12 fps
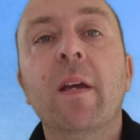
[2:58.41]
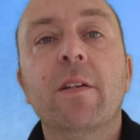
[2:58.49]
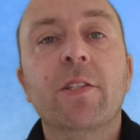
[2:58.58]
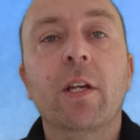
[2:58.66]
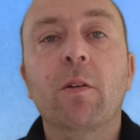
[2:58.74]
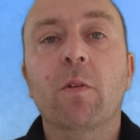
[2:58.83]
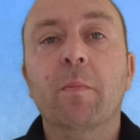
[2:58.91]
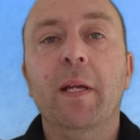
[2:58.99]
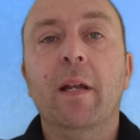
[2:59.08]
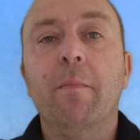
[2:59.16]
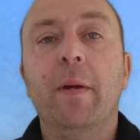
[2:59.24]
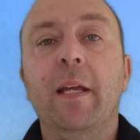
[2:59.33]
So you want to be
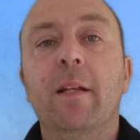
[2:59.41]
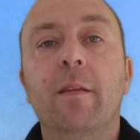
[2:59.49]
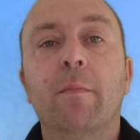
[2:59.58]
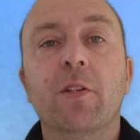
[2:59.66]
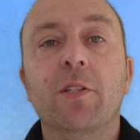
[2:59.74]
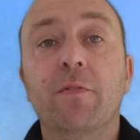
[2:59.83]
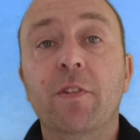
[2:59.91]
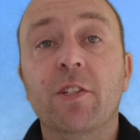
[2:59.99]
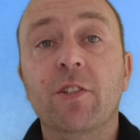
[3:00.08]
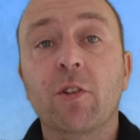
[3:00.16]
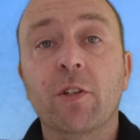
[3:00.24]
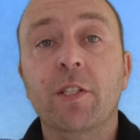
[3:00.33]
able to make the most
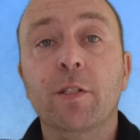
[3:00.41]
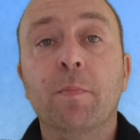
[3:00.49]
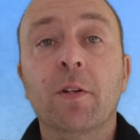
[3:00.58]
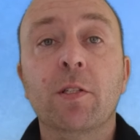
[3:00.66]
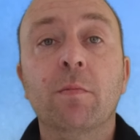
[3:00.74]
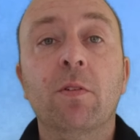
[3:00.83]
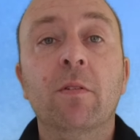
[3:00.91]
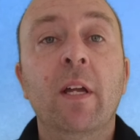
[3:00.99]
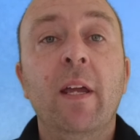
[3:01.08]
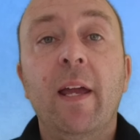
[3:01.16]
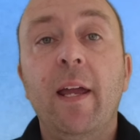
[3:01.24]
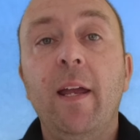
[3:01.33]
efficient choices possible,
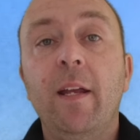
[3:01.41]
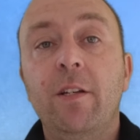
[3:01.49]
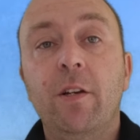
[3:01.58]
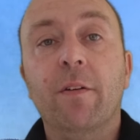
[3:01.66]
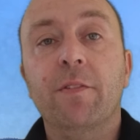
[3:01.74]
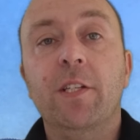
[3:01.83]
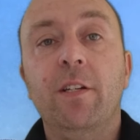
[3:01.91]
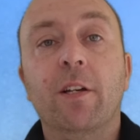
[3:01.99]
and you obviously